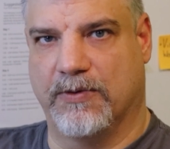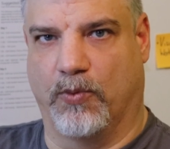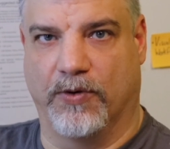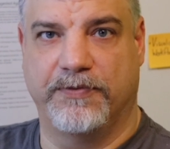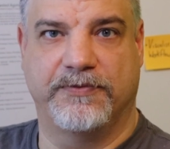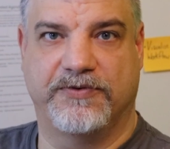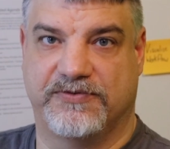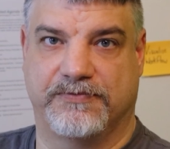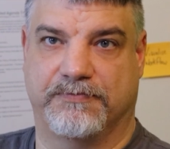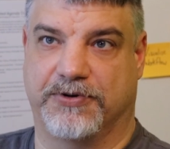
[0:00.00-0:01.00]
One
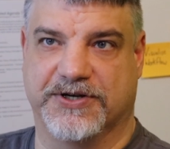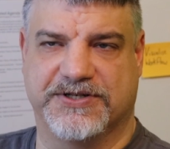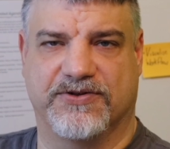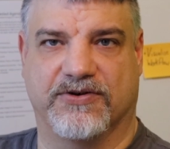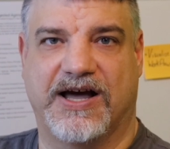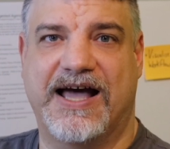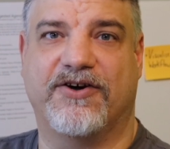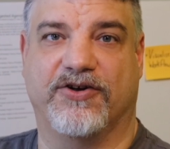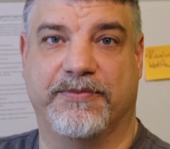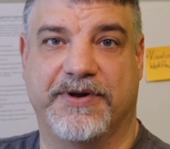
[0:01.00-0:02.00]
person thought, hang
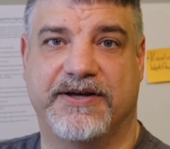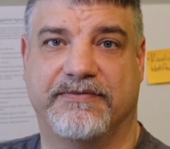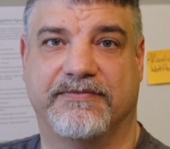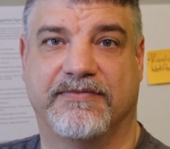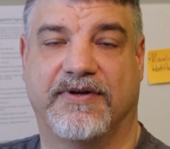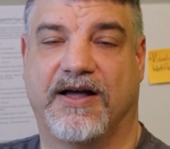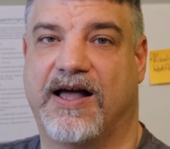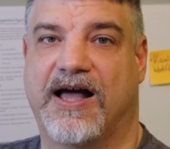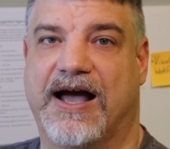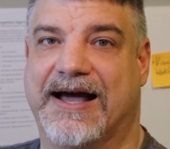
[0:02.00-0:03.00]
on a minute,
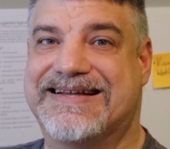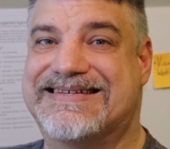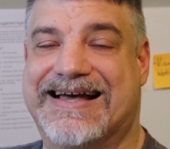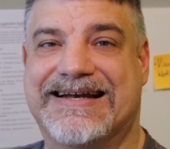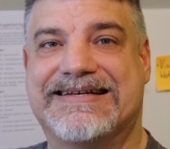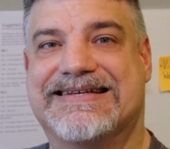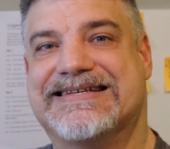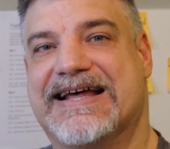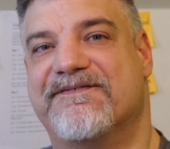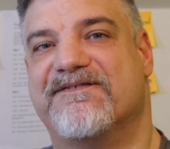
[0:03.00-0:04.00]
and decided to
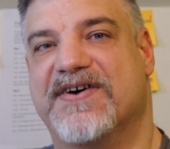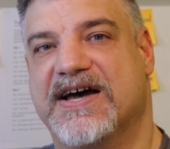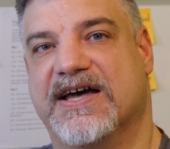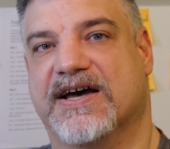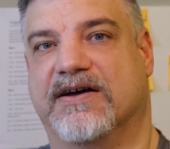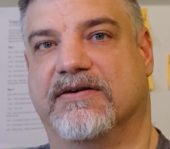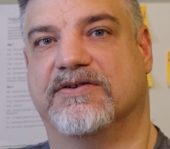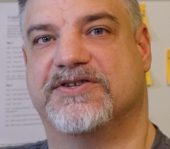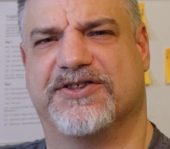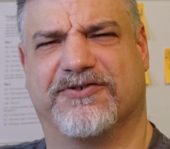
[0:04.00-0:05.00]
set fire
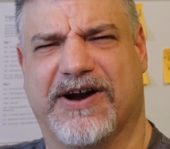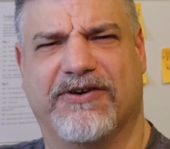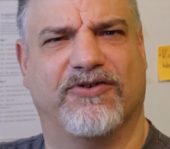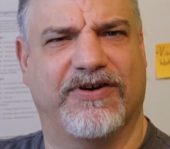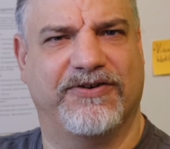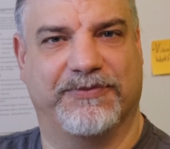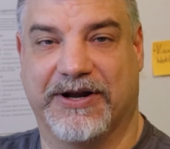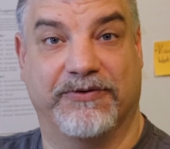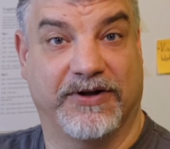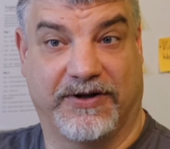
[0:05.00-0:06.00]
to the ground around them.
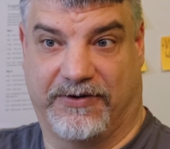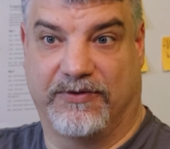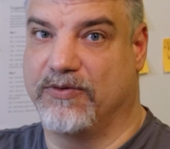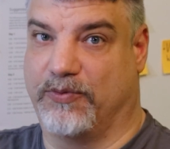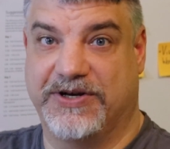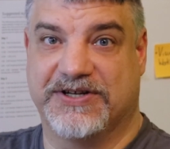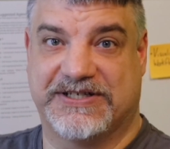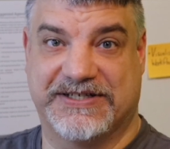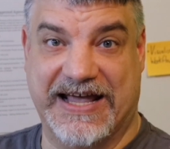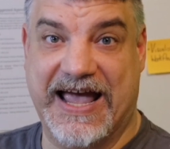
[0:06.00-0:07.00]
Now, when you're
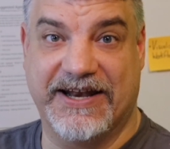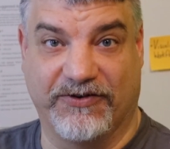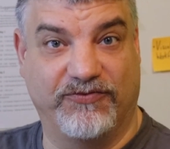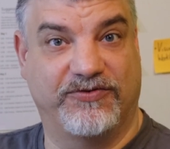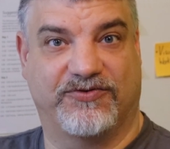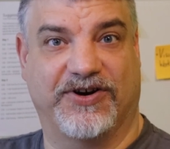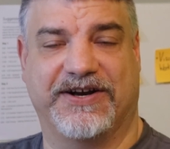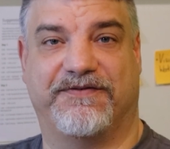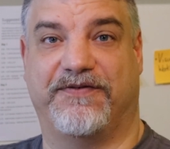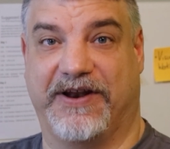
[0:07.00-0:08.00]
scared and trying
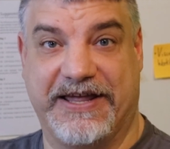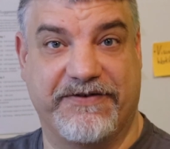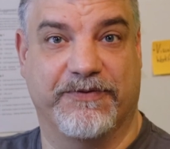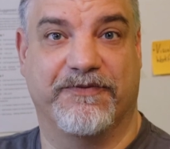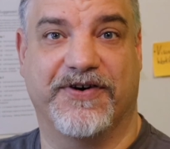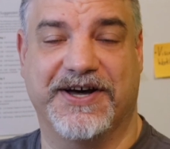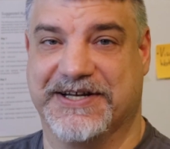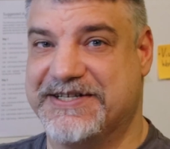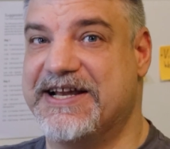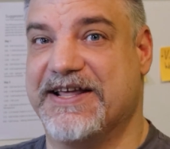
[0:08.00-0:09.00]
to flee from
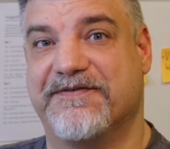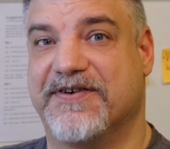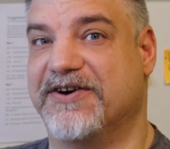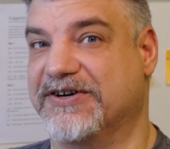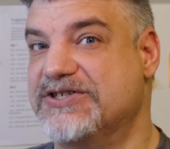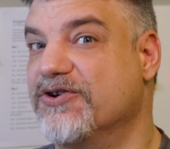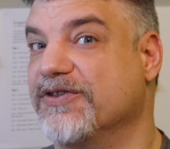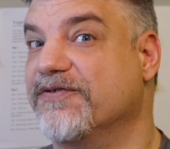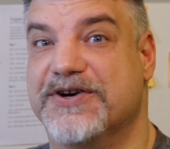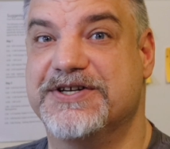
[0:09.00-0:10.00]
fire, setting fire is not
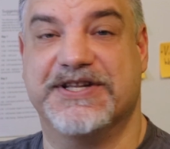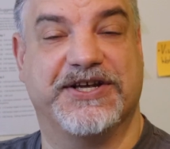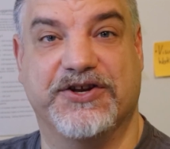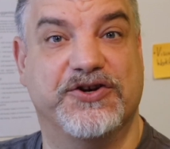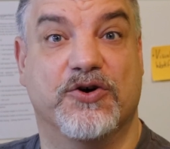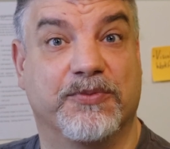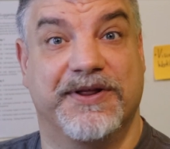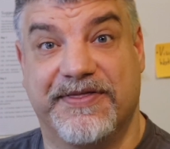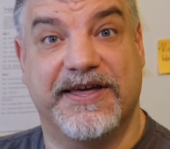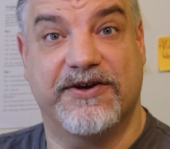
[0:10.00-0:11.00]
the first thing you
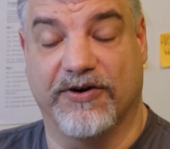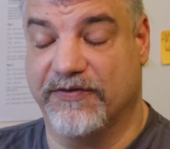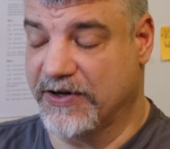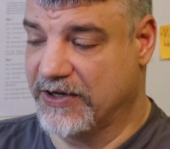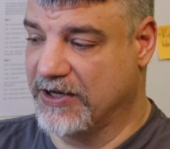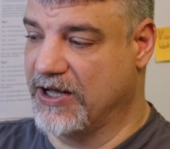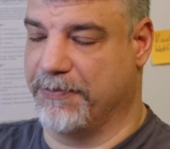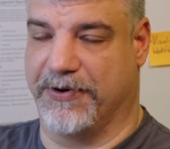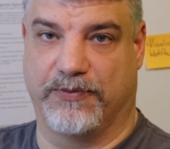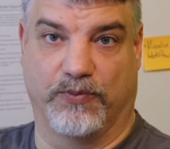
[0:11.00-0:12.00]
normally think of.
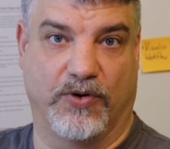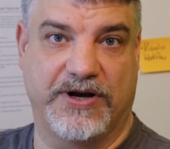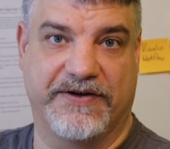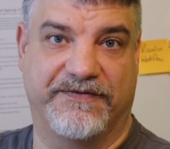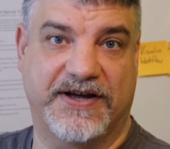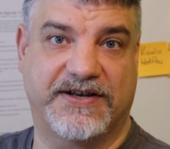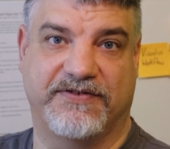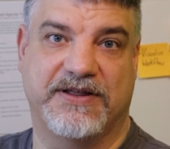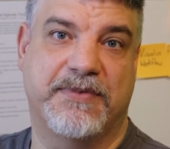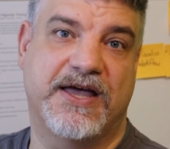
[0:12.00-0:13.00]
But what he
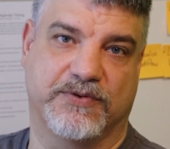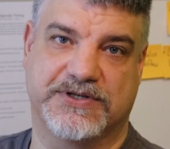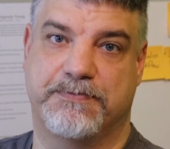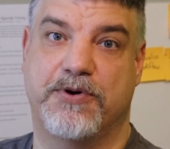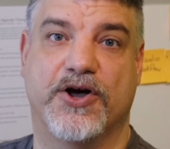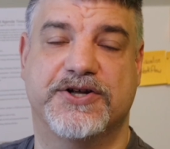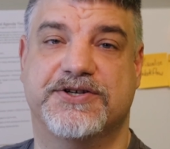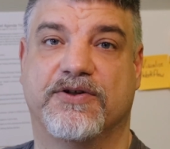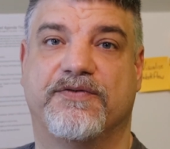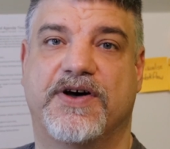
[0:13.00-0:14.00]
effectively made was a
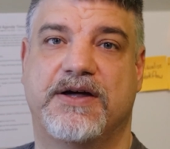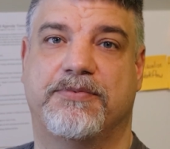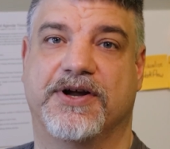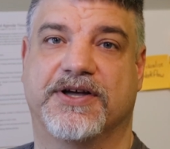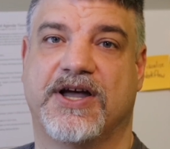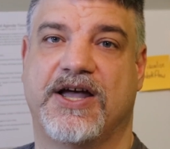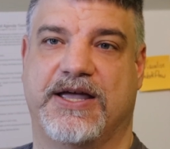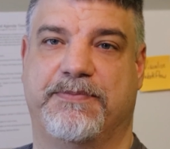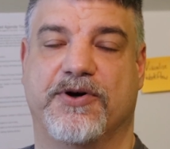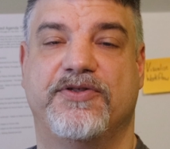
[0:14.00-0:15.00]
personal fire break.
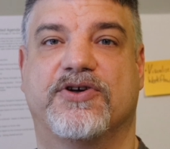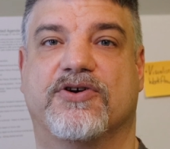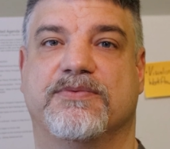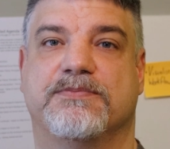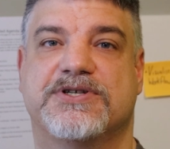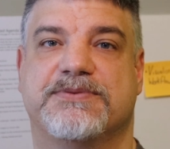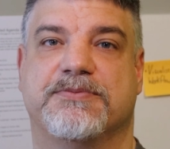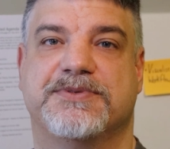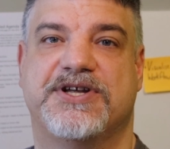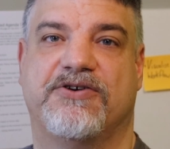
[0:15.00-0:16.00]
He burned the combustible
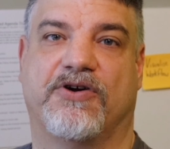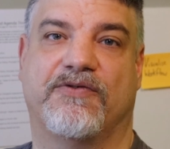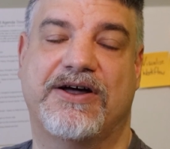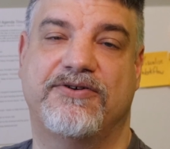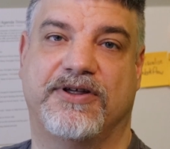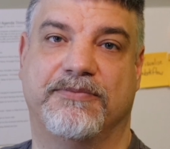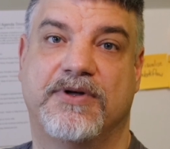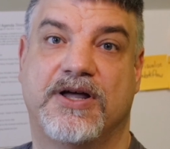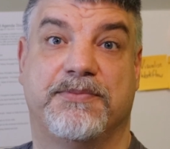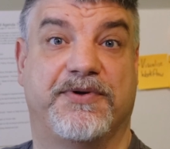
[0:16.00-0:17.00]
material around him
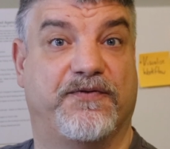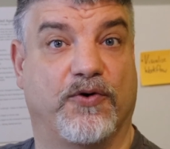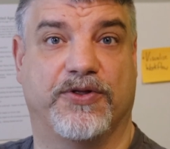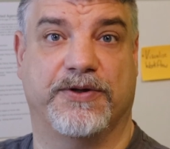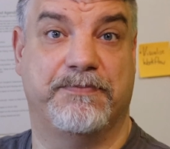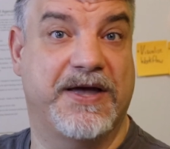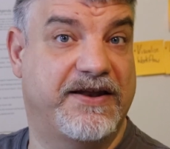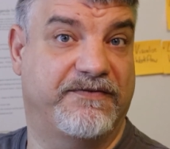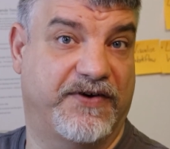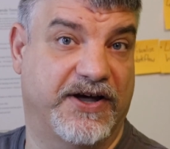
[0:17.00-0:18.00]
before the
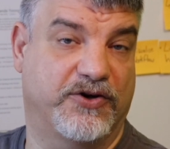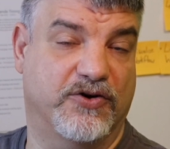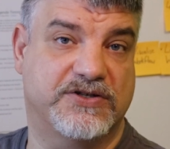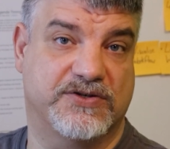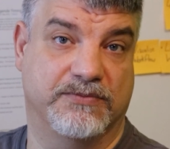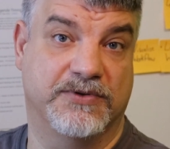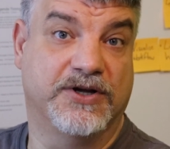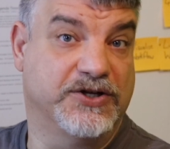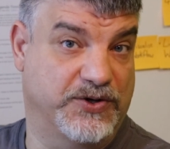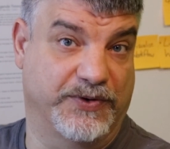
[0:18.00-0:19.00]
main fire got to him.
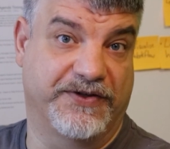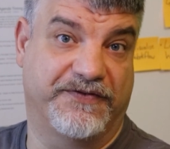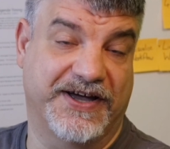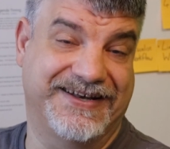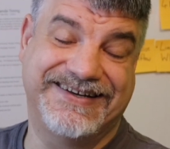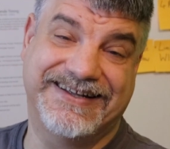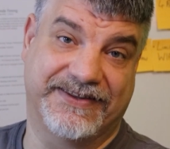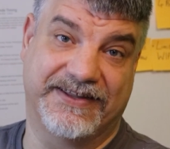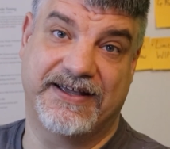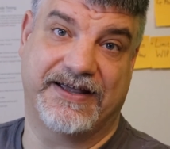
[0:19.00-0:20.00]
So when the fire did
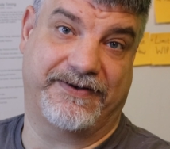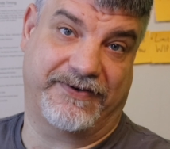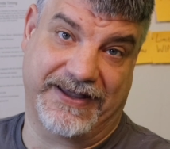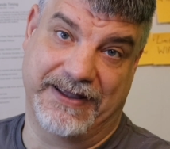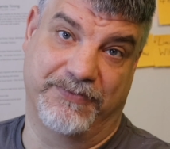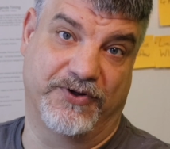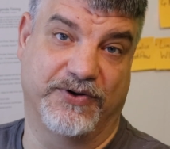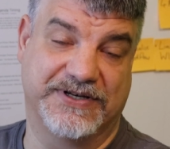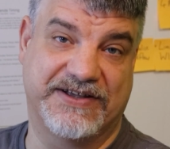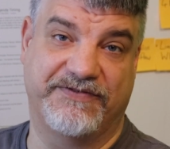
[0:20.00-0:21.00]
get there, it came
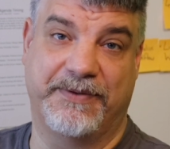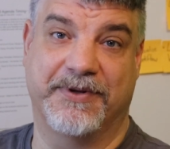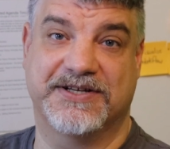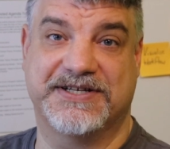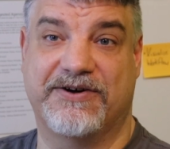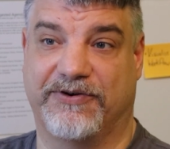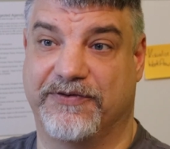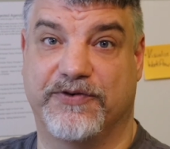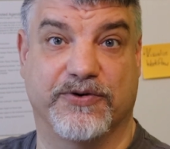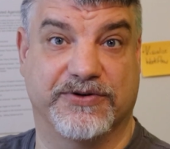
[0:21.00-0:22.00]
through at 70 miles an hour. And
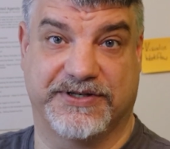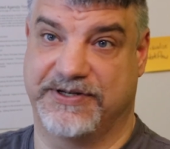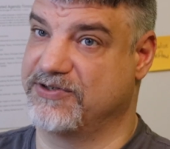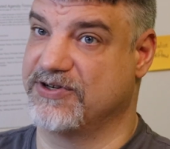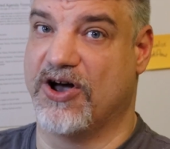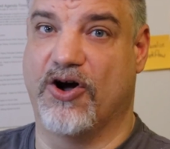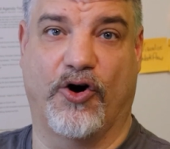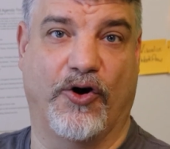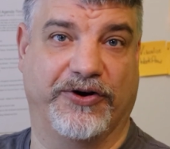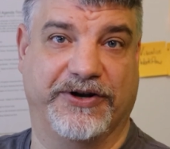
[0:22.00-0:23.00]
of course, it's
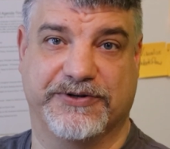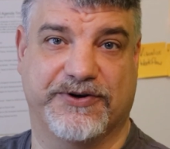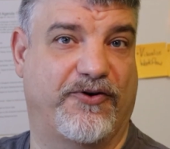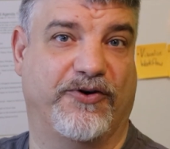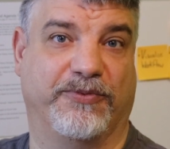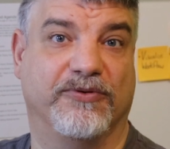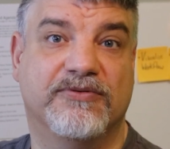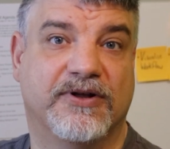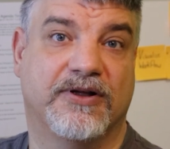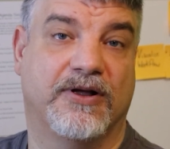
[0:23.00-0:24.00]
hot and it was horrible,
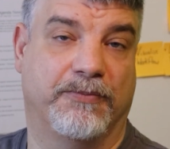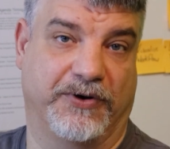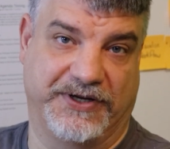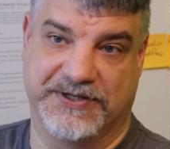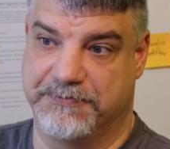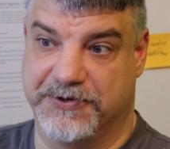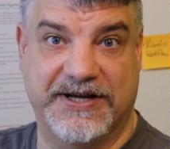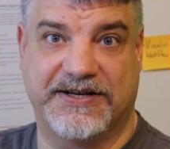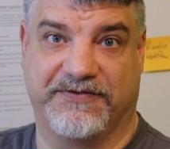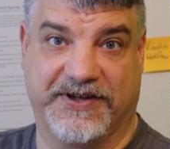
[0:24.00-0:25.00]
but he's in
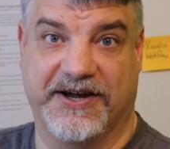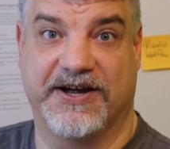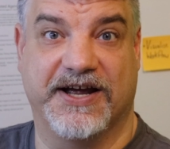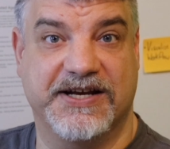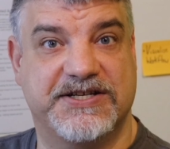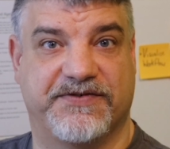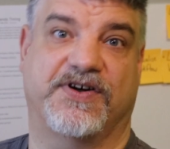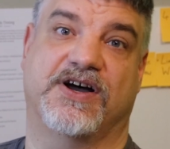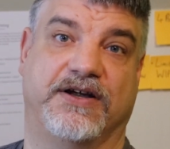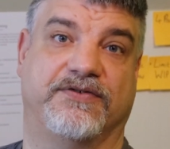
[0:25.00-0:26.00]
protective gear and he
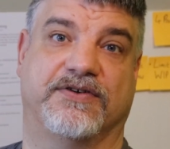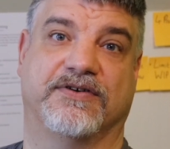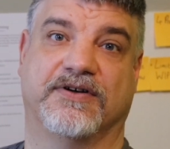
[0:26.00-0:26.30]
survived.